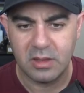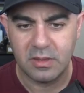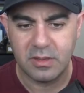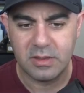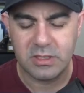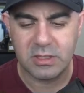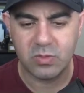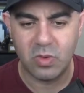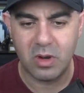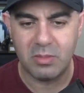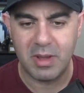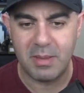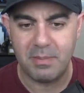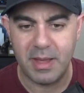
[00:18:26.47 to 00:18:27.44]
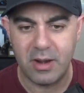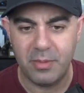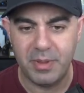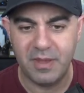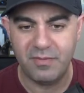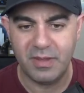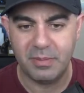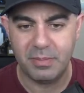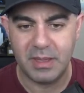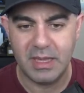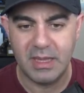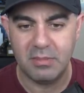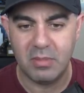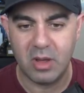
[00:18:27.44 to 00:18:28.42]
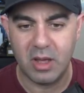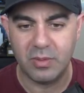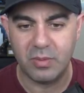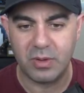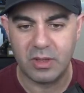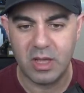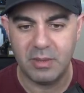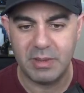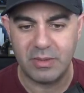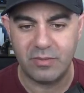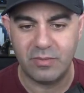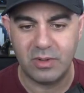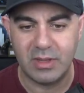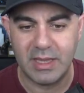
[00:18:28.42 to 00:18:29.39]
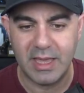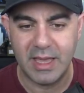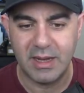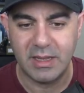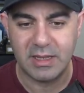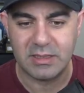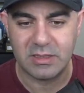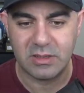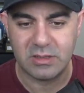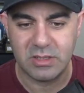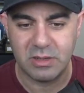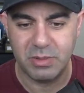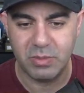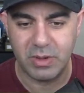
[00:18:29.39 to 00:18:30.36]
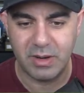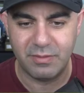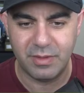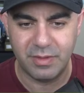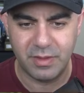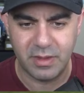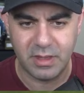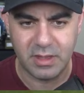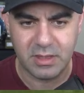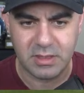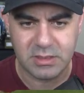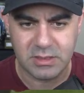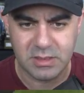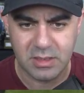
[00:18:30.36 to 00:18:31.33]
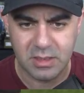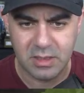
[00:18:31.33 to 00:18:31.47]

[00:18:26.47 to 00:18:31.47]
This is where my better PvP mod would come in really handy, because it'll tell me what everything is.